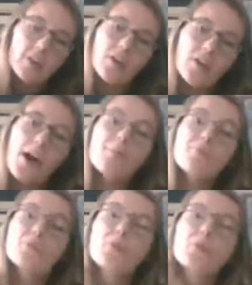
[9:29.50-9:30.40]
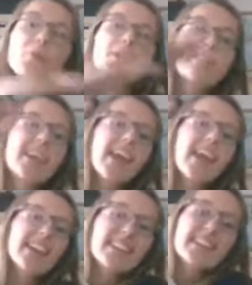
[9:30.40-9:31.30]
It'll come through,
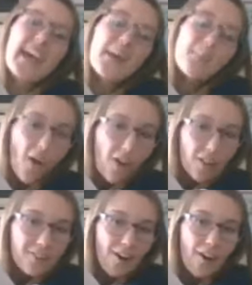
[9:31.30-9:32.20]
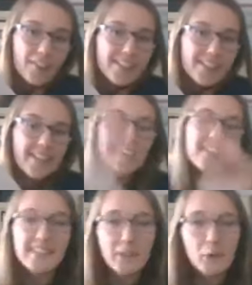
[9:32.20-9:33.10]
take in that ball of all the sand
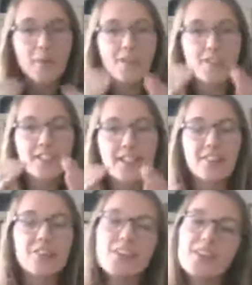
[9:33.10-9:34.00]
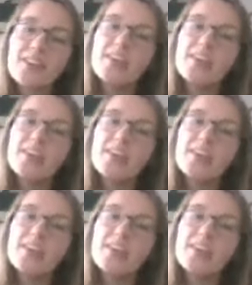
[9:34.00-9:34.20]
lance that are bunched together,